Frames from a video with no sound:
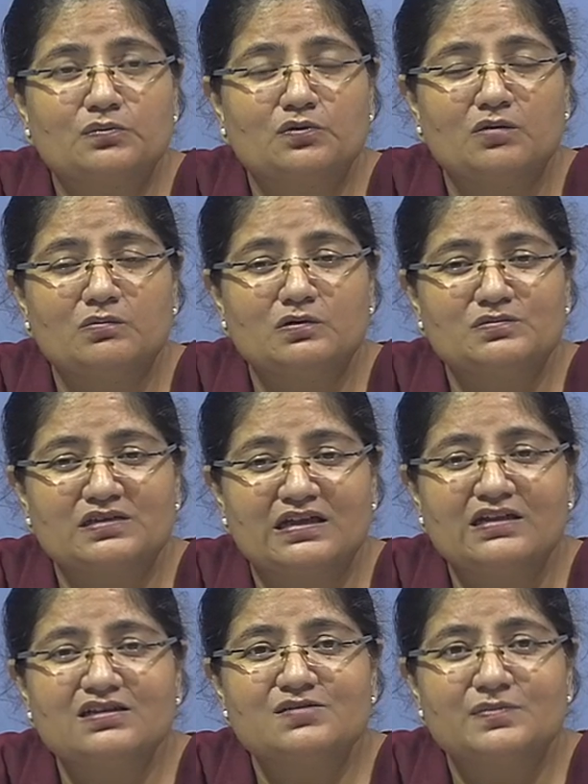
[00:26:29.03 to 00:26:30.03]
problems
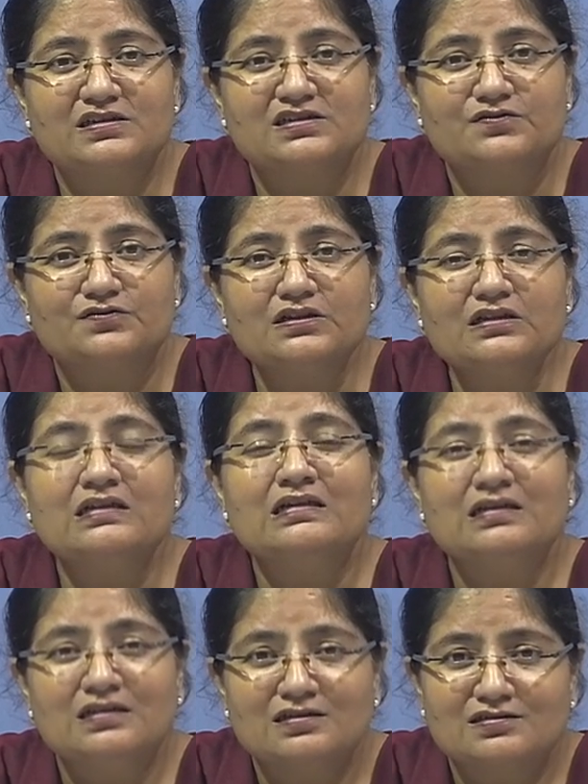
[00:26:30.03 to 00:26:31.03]
and specific
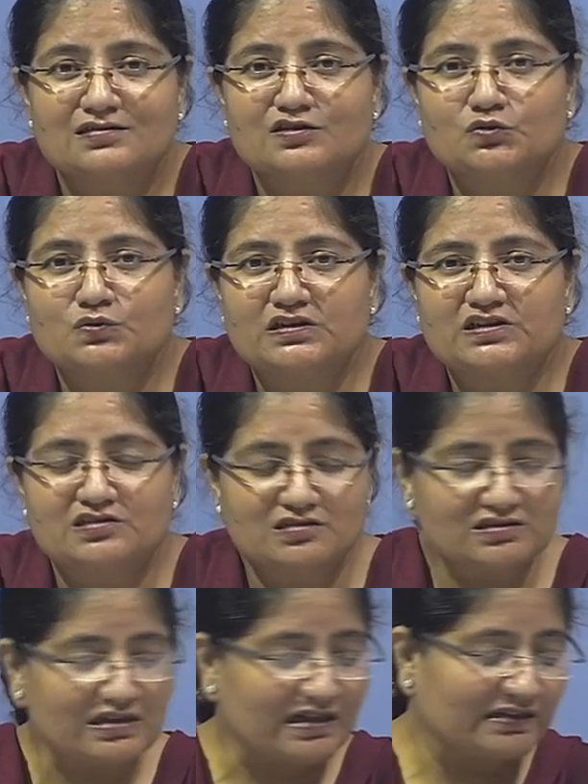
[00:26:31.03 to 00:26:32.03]

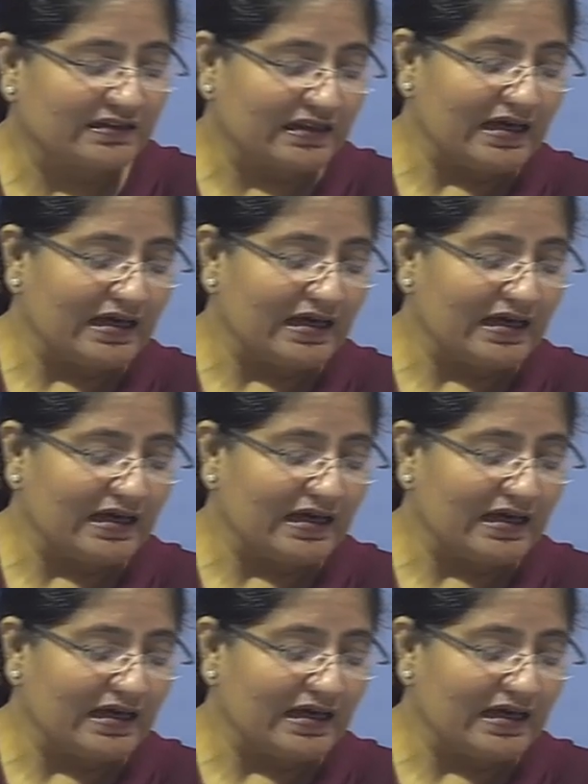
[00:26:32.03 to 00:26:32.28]
situations. And